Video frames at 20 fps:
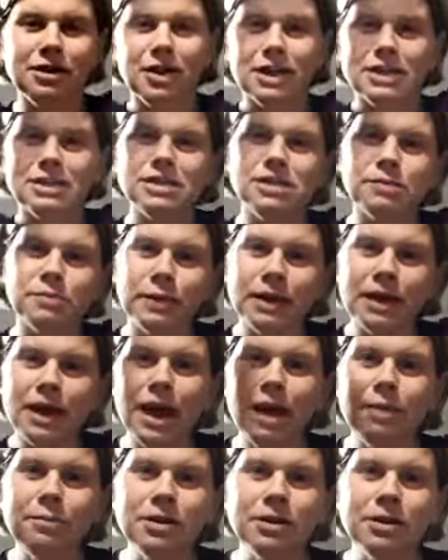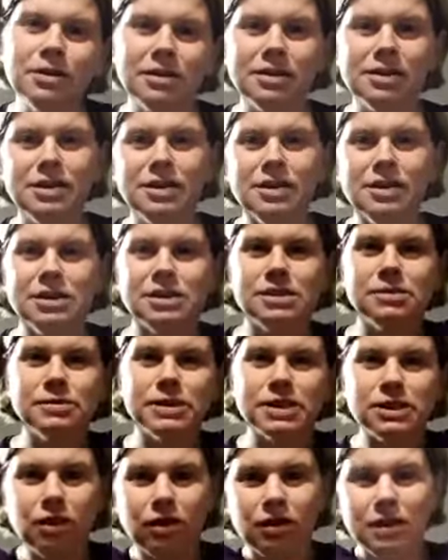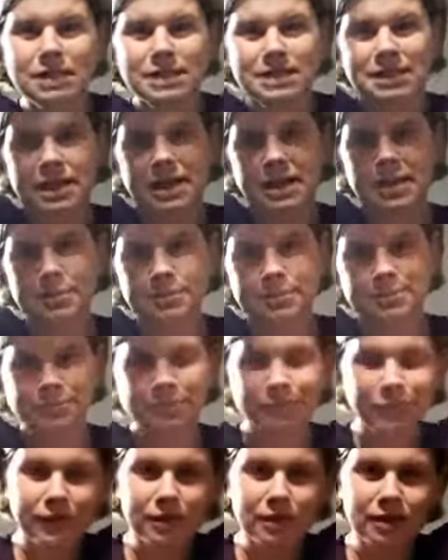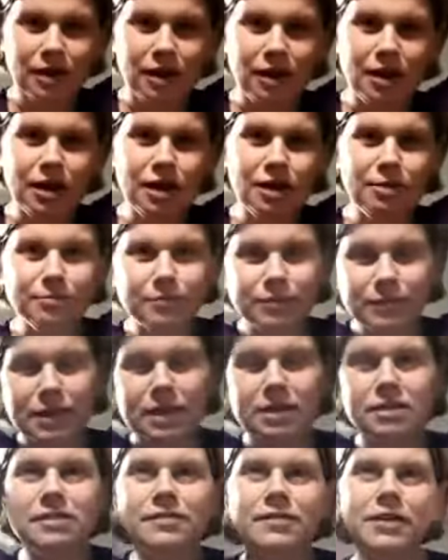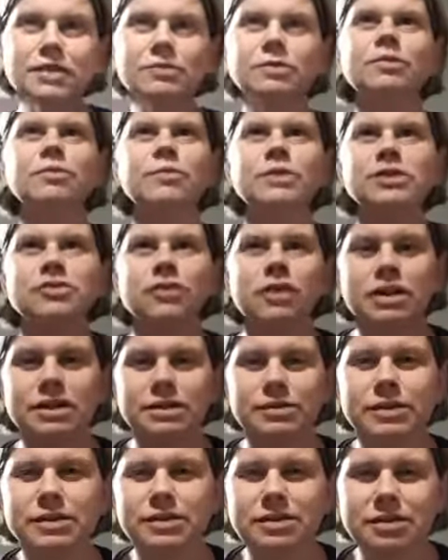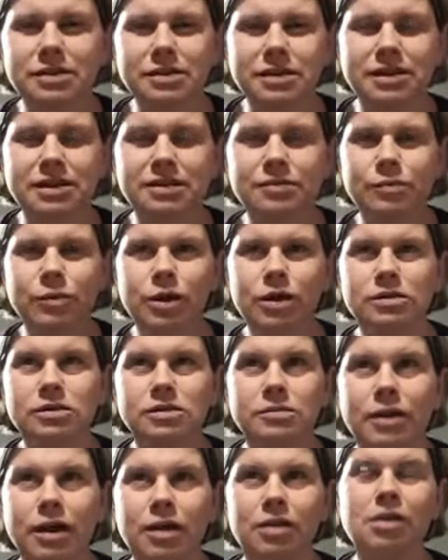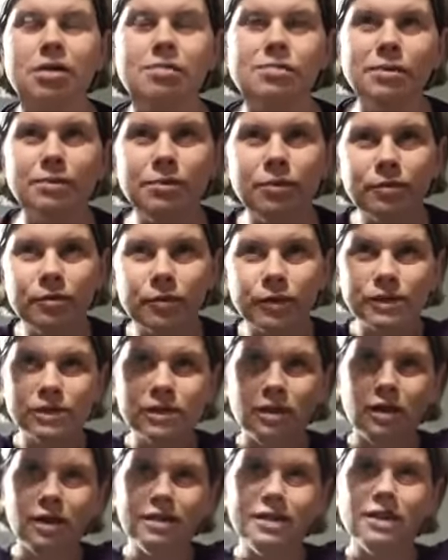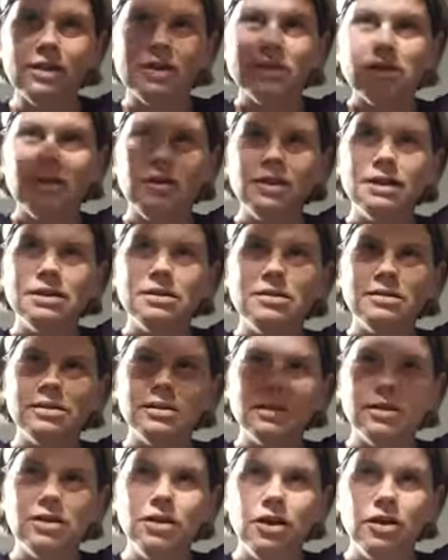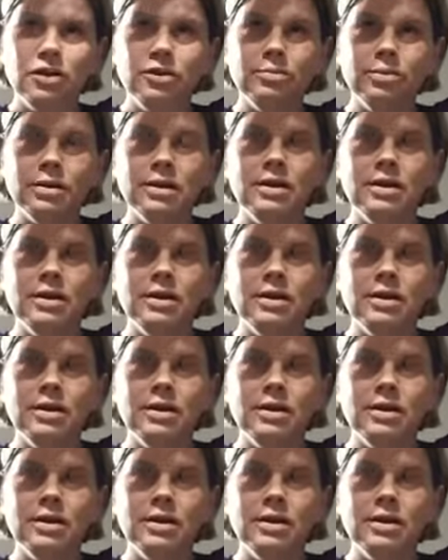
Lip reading: like a swing hammock. So we tied it. The first one we tried, it didn't work too well. I can't remember if we tied. I think I tied the loop,